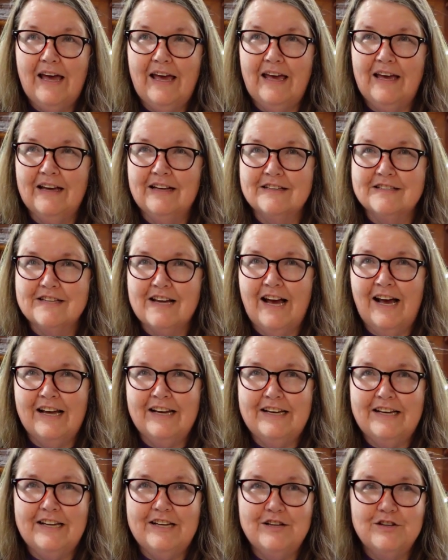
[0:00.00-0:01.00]
and I
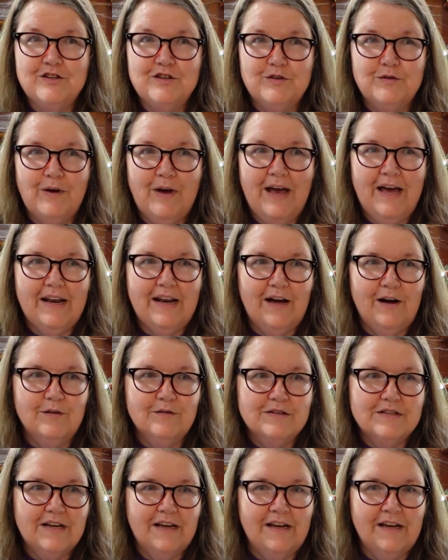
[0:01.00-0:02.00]
need to head
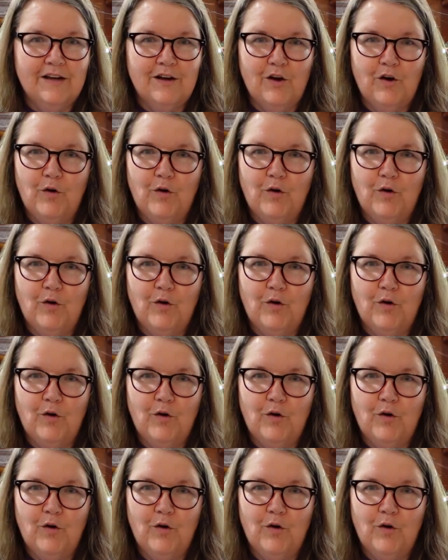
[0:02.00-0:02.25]
out and